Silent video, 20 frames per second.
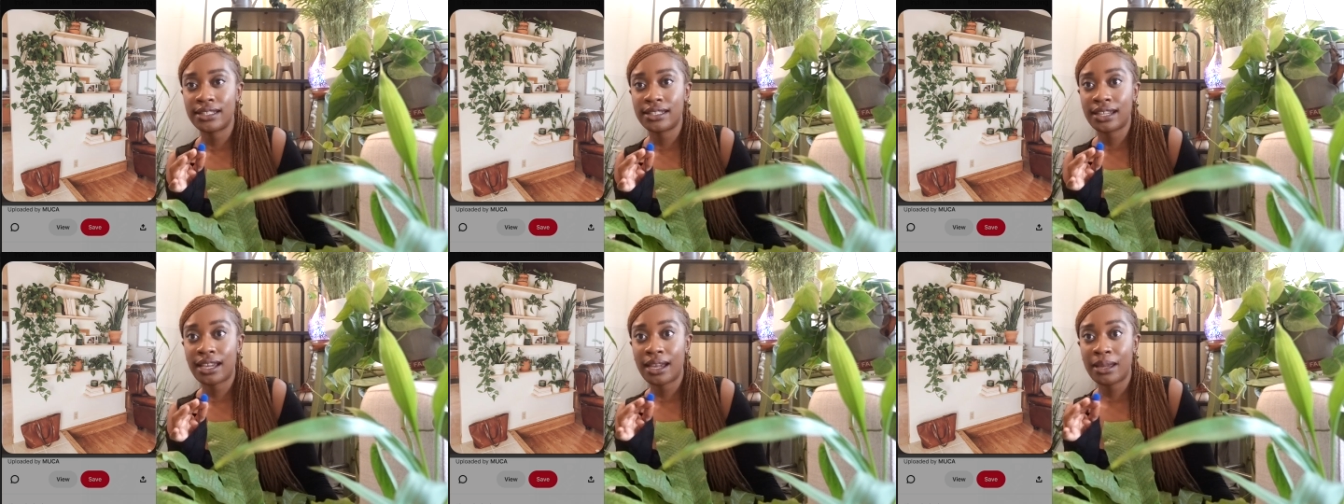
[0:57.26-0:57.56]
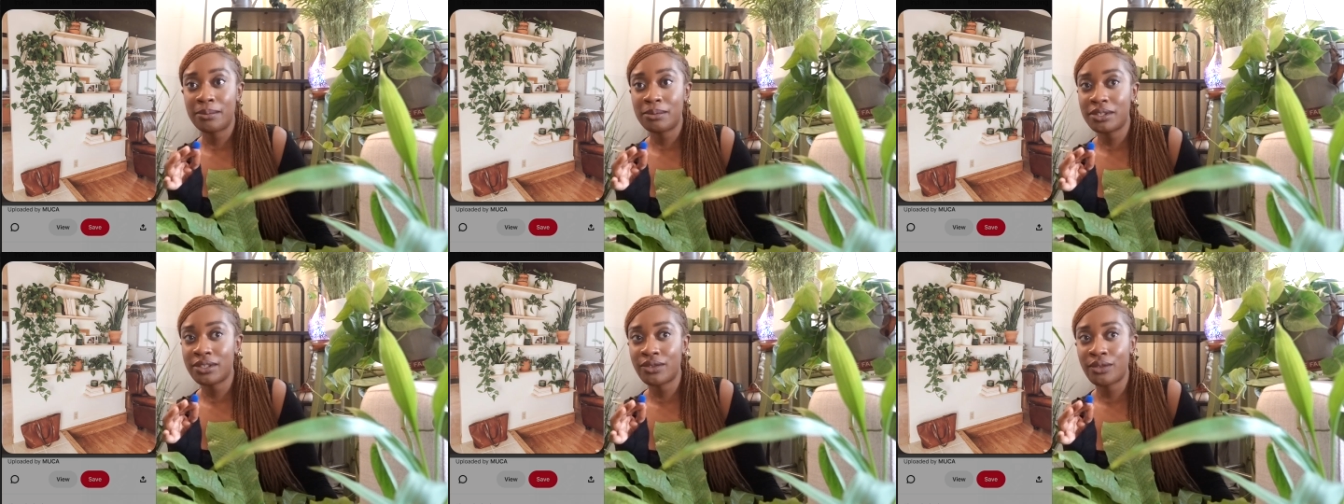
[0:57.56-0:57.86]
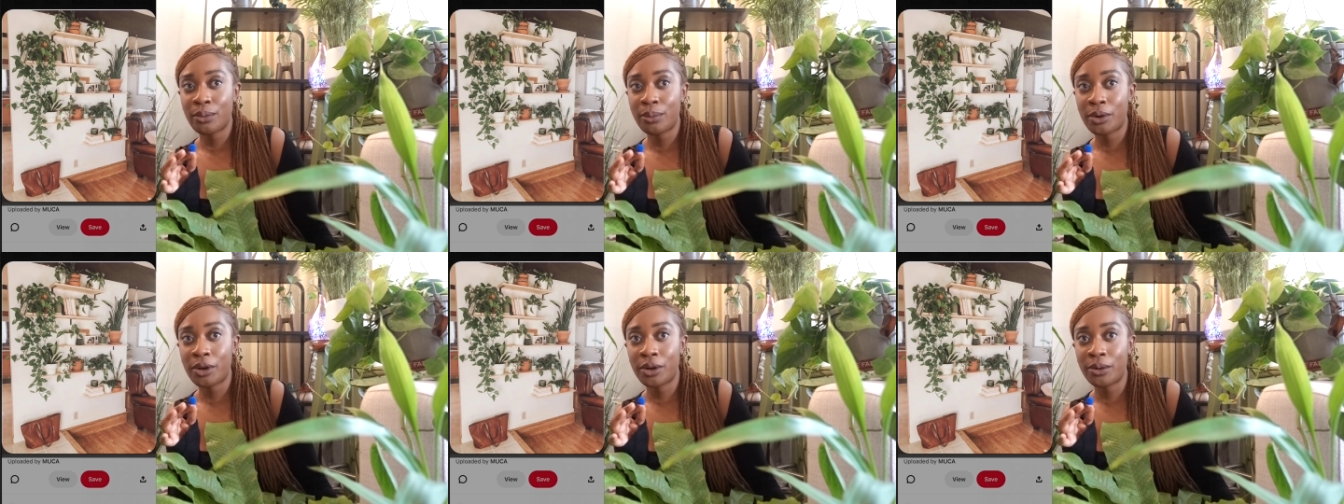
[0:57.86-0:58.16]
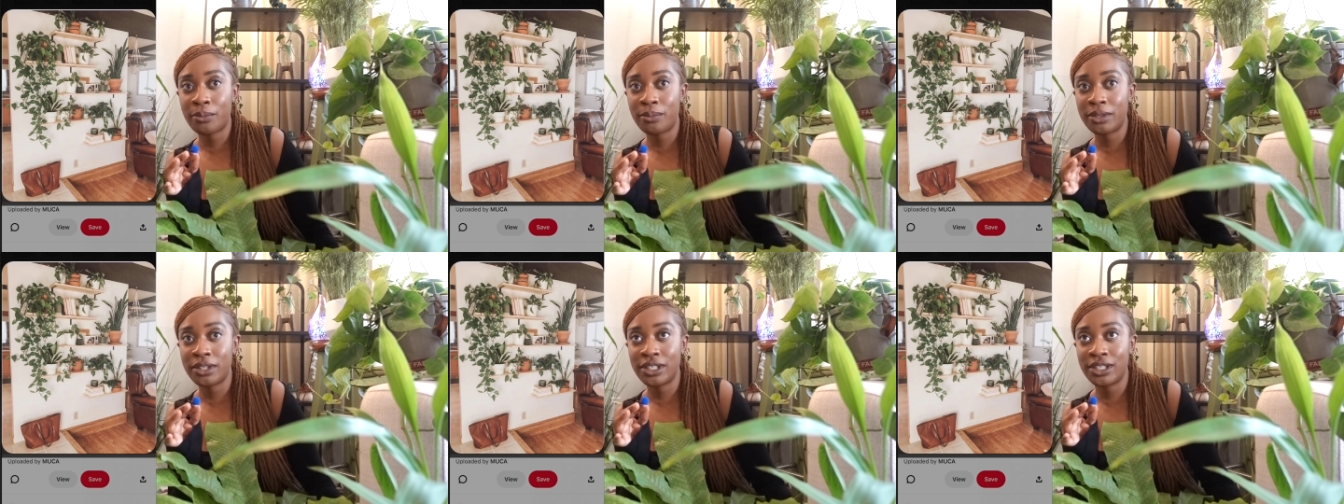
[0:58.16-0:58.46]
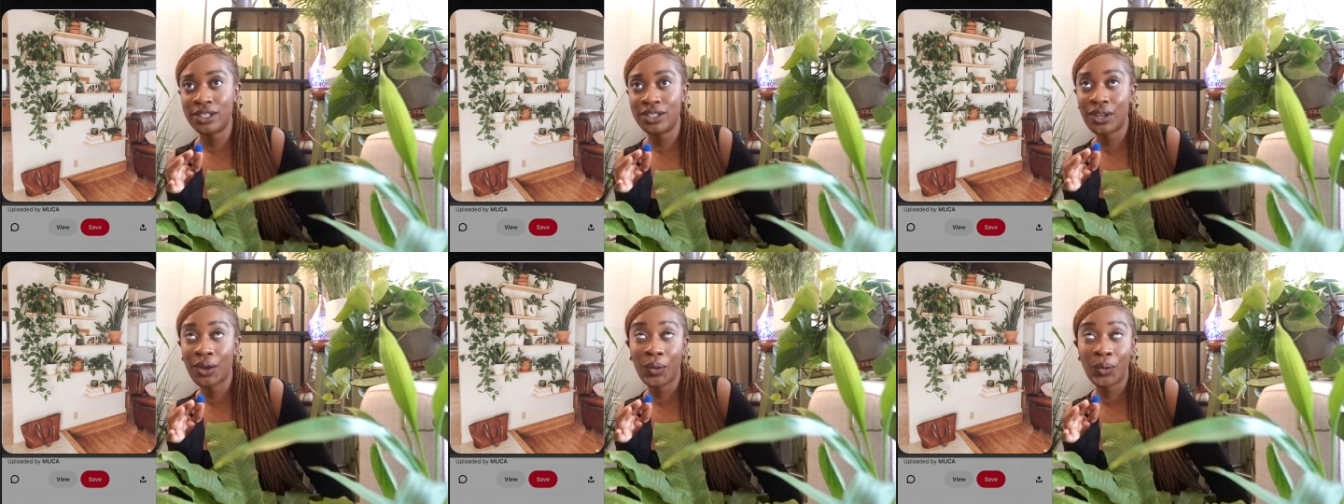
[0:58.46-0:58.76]
types of
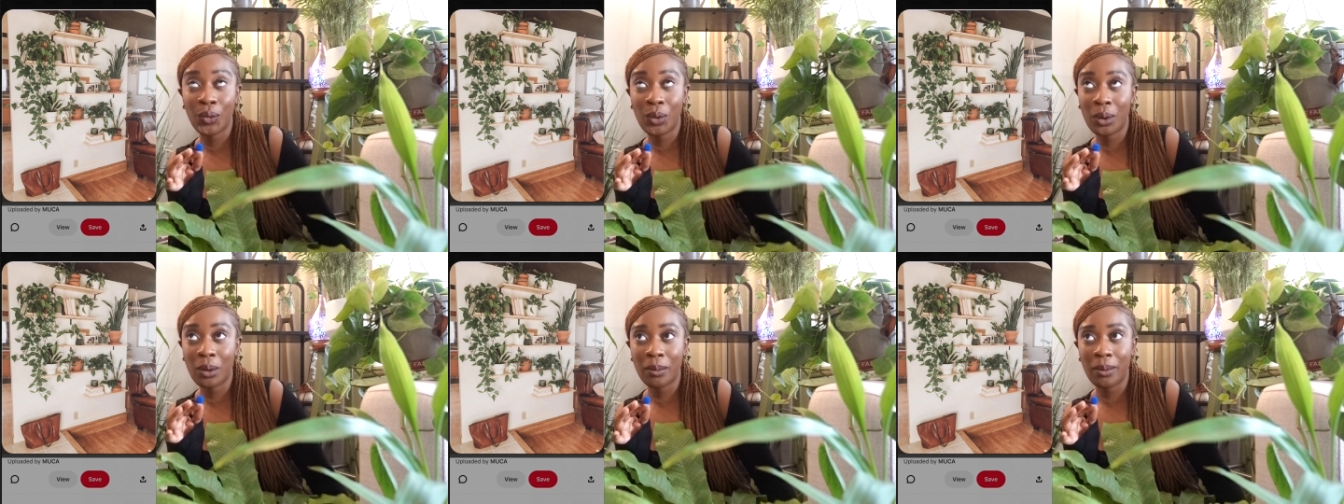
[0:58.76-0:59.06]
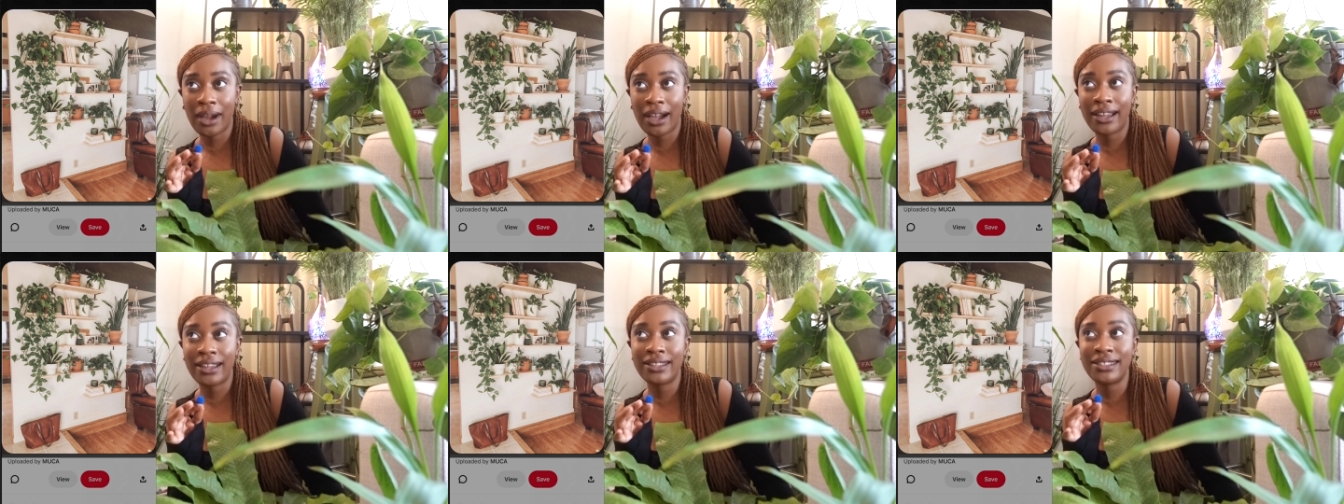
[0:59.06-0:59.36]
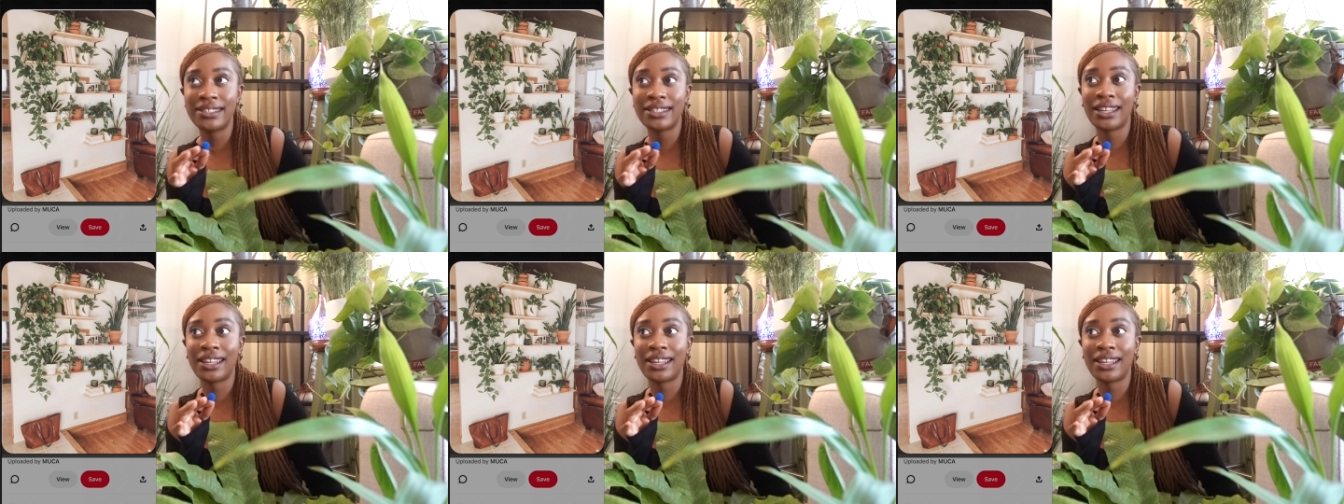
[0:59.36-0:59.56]
apartment decor wise,